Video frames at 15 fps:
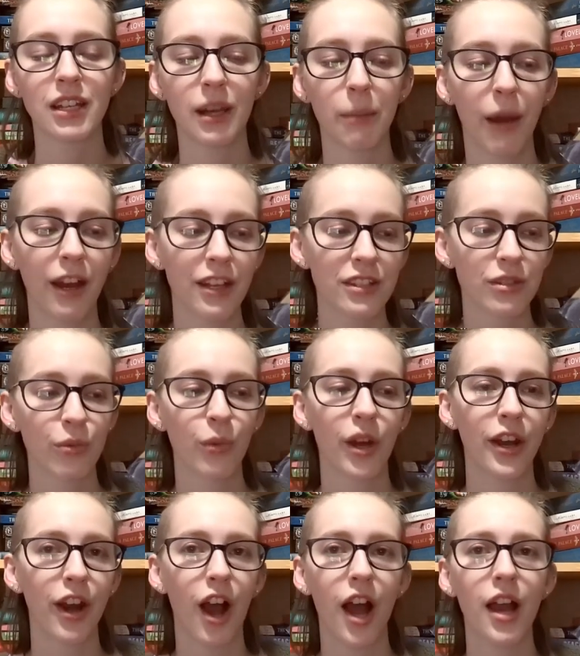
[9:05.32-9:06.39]
dead bodies and
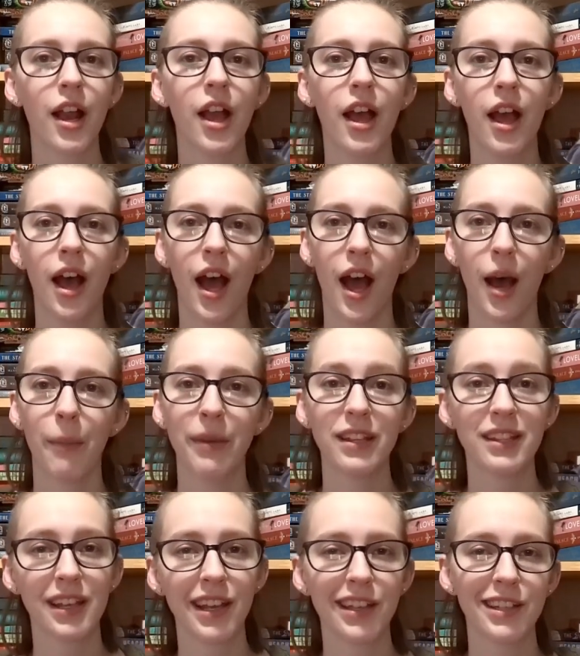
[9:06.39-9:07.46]
whatnot, uh, but it's
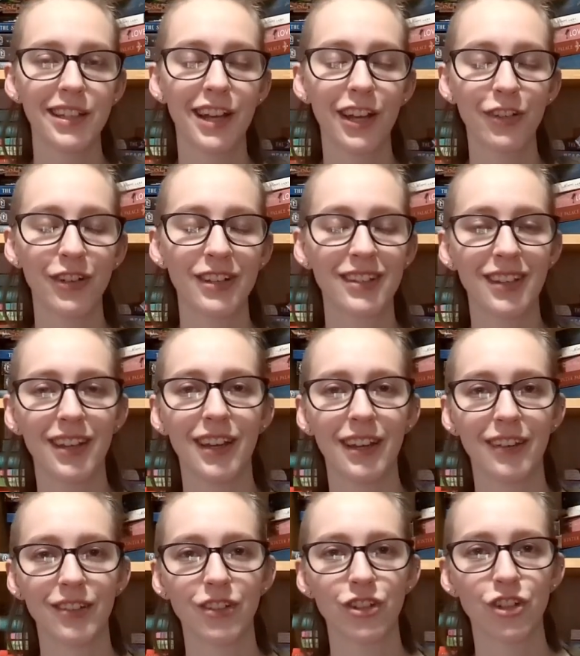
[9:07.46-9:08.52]
the 1800s
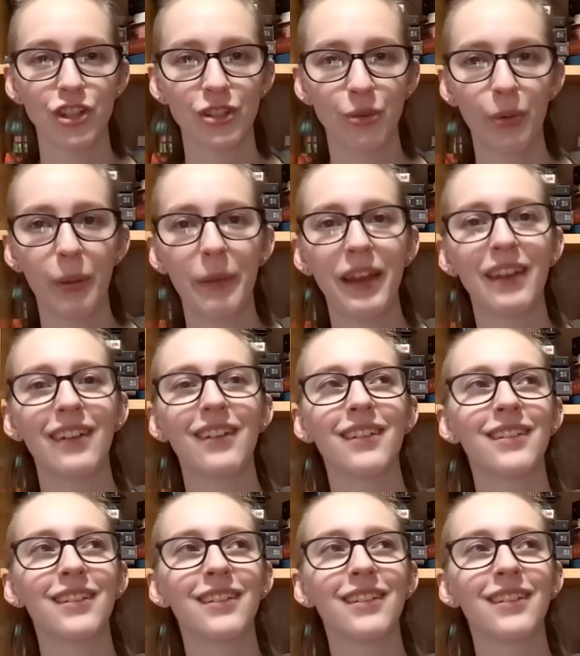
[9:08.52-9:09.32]
and she's a woman.